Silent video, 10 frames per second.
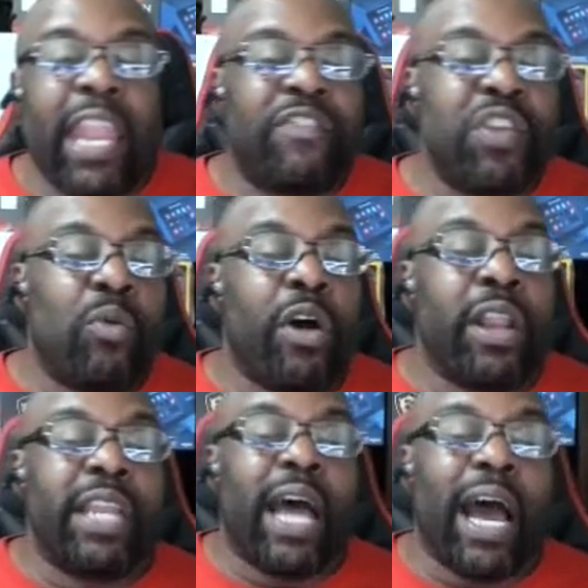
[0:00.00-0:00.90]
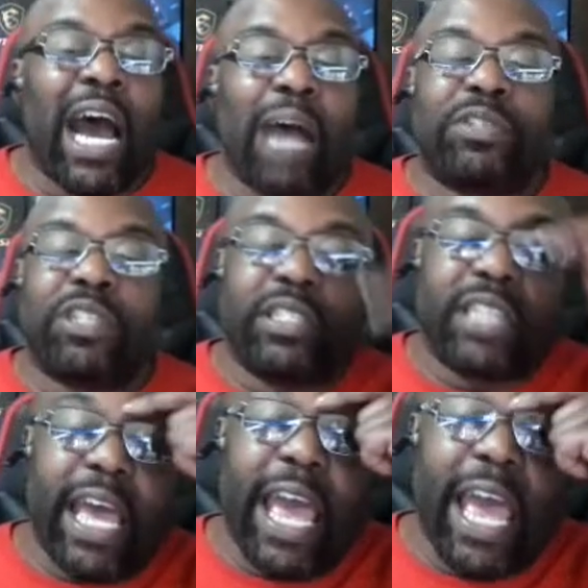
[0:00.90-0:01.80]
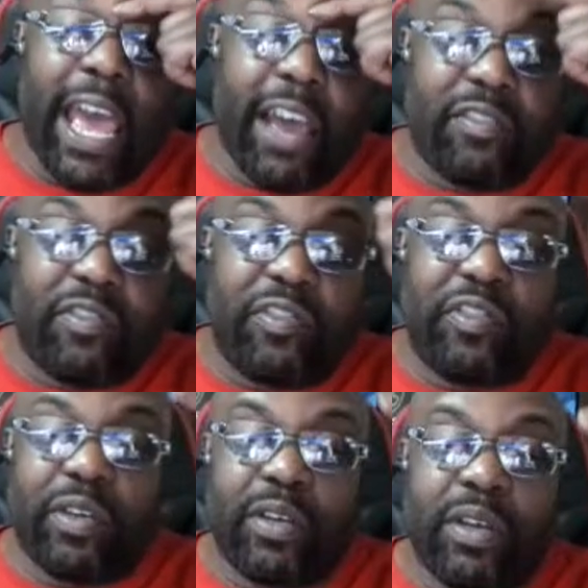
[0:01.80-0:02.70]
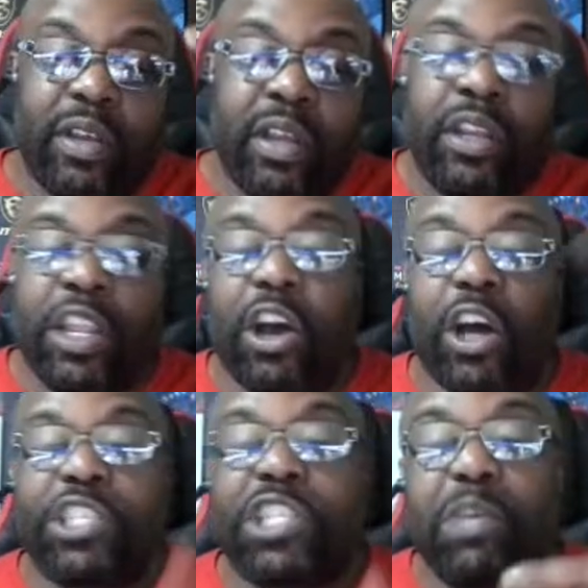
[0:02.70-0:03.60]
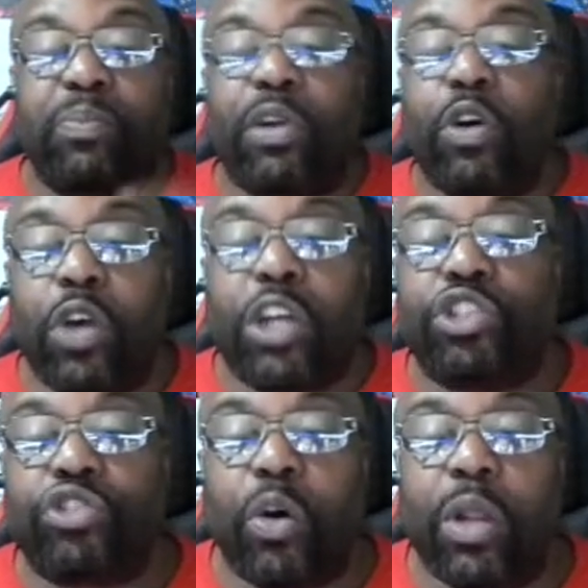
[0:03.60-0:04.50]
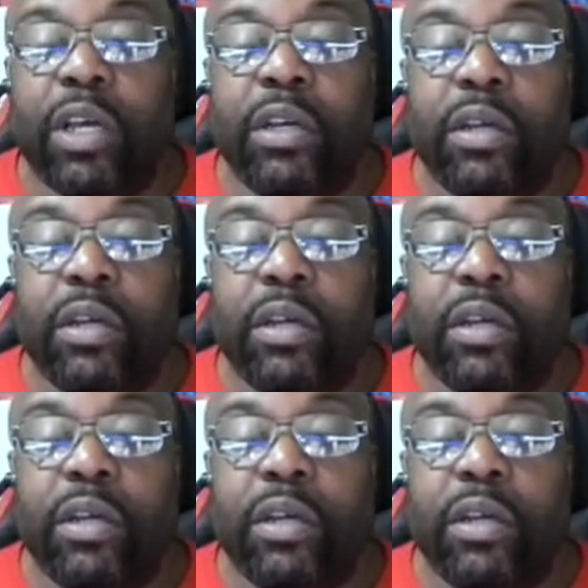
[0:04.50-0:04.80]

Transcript: if you wanted the option to have the RC Pro controller,